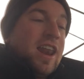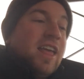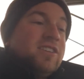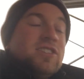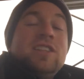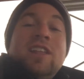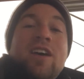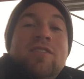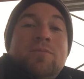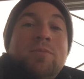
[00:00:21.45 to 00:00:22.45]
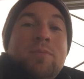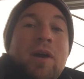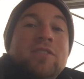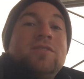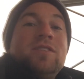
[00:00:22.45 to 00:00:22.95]
I just love
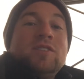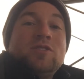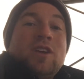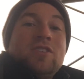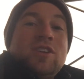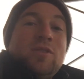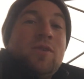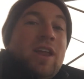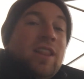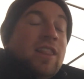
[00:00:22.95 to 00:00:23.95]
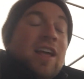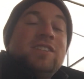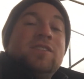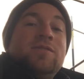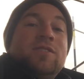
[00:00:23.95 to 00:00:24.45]
parts of construction when lots
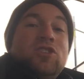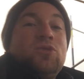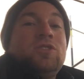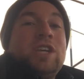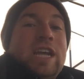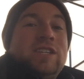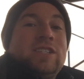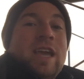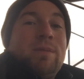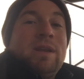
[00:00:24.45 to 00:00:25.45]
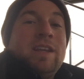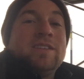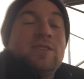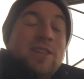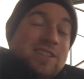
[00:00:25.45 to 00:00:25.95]
of visual change is happening.
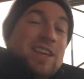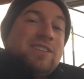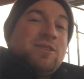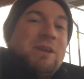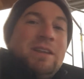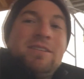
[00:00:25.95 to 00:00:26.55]
So let's get to it.